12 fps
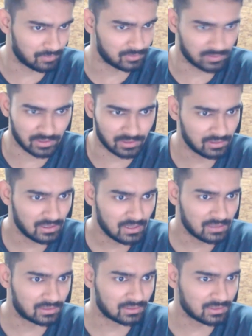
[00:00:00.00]
Okay,
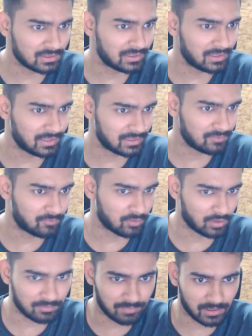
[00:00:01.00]
the tool can take the
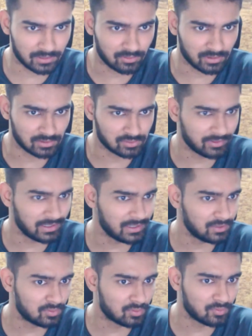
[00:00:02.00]
following path. Okay, so we need
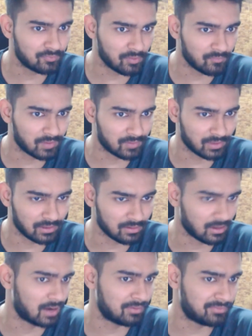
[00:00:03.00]
to go from 1 1
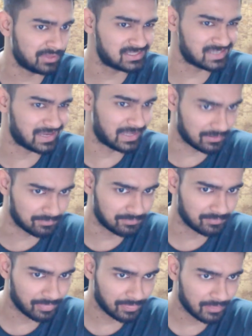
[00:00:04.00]
and reach nm,
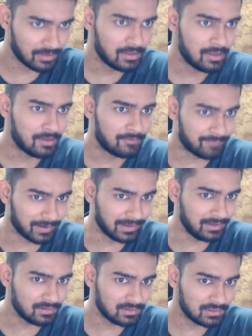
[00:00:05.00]

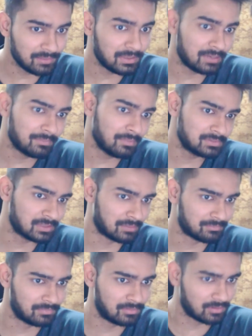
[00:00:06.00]
find the minimum
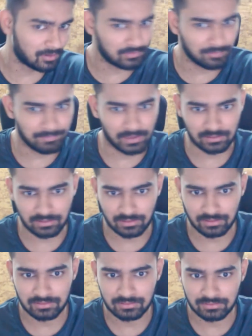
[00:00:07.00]
sum of the path.
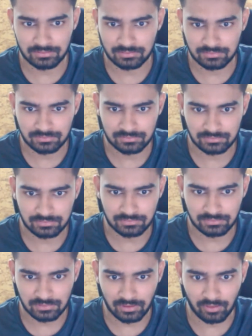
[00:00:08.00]

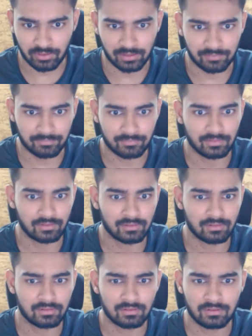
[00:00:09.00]
Okay,
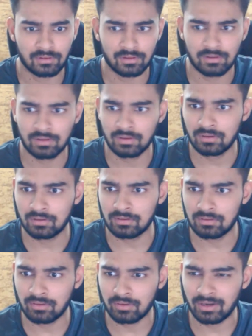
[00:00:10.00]

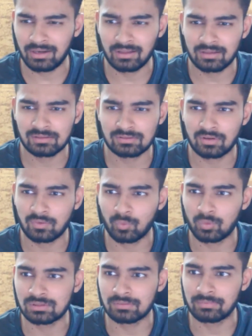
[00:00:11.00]
your writing is not
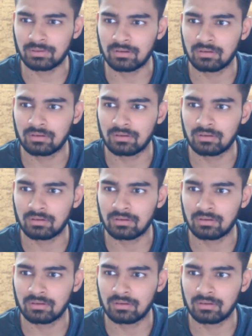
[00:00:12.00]
visible.